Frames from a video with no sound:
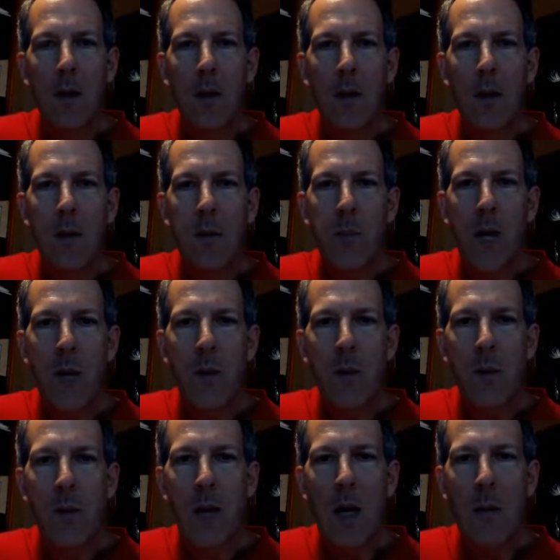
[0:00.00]
This
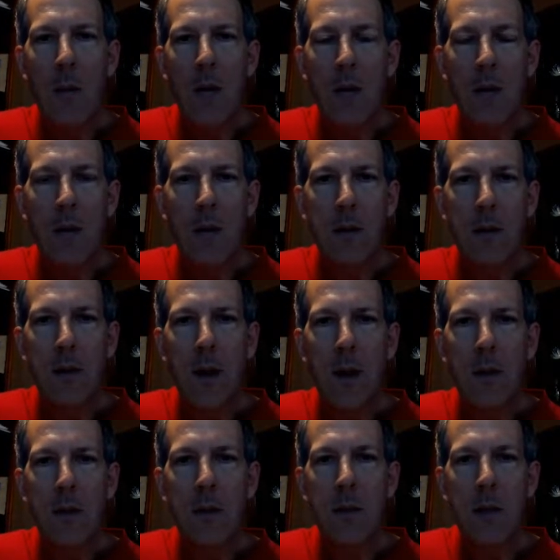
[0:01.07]
paper that I'd like to
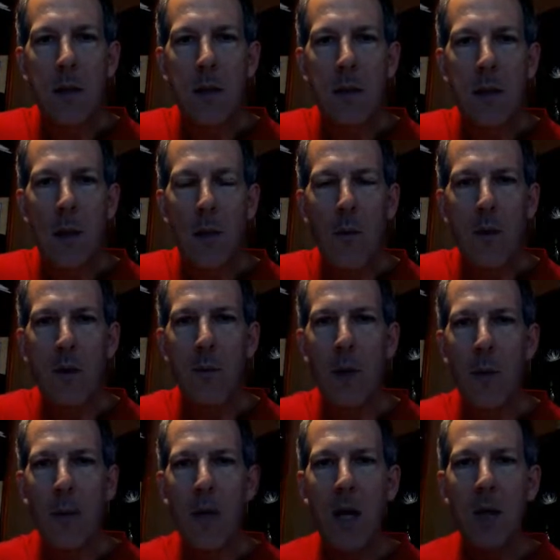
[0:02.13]
discuss is our recent
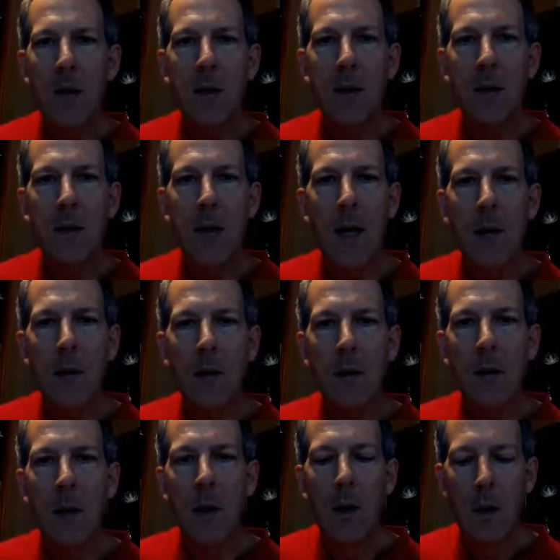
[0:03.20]
publication entitled
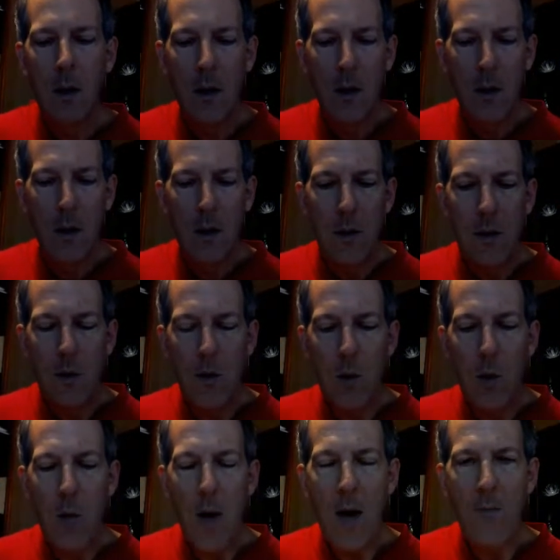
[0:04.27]

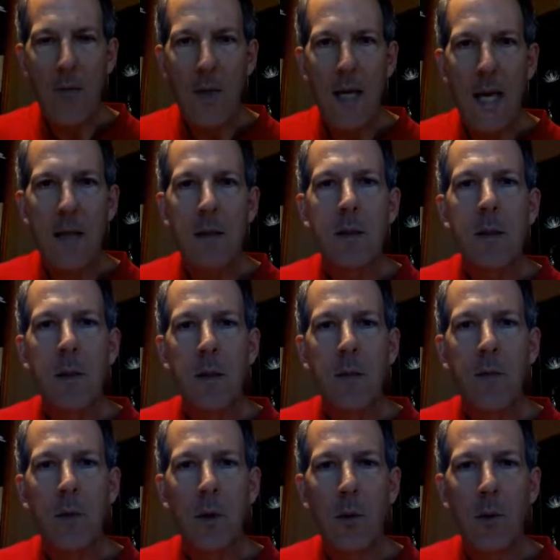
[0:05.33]
Sonographic and Cyst
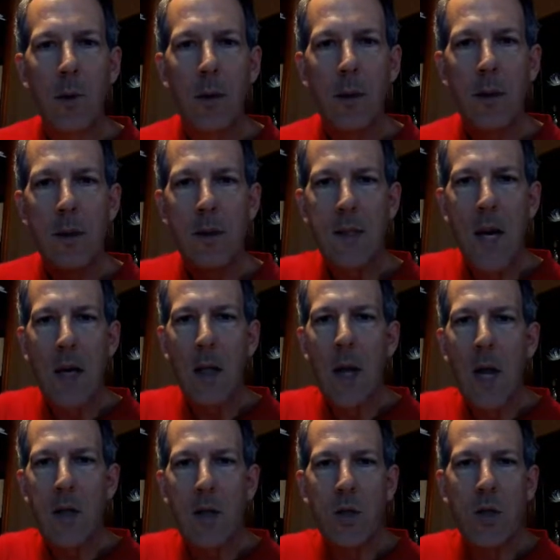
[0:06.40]
Fluid
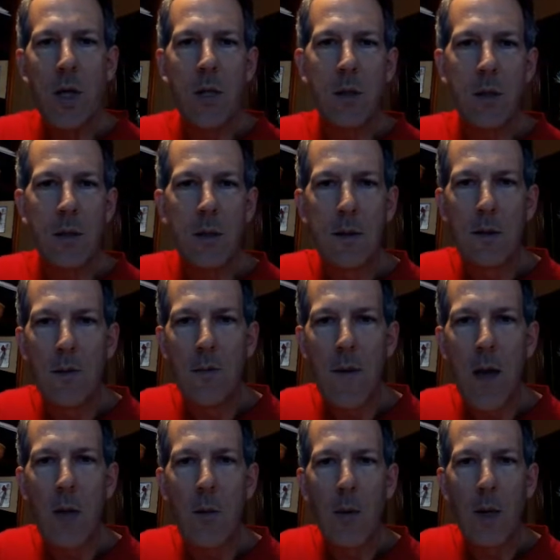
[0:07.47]
Cytologic Changes
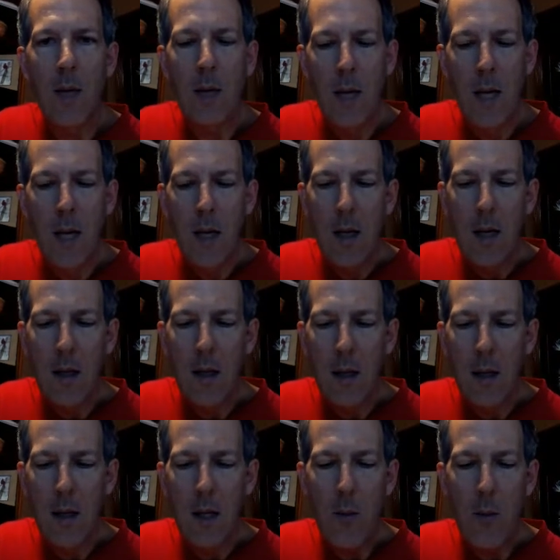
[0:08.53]
Following
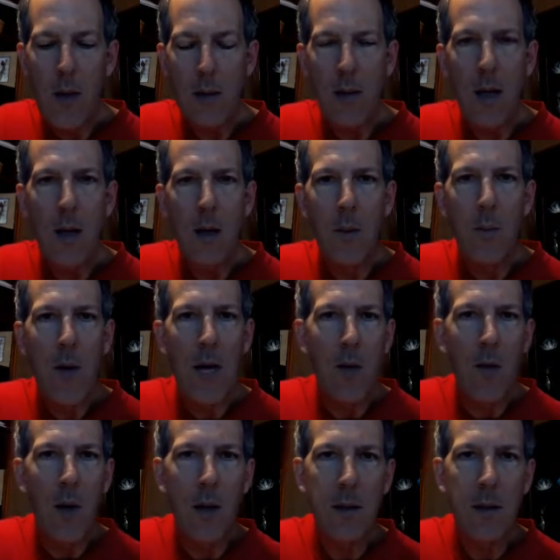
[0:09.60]
EUS-guided Pancreatic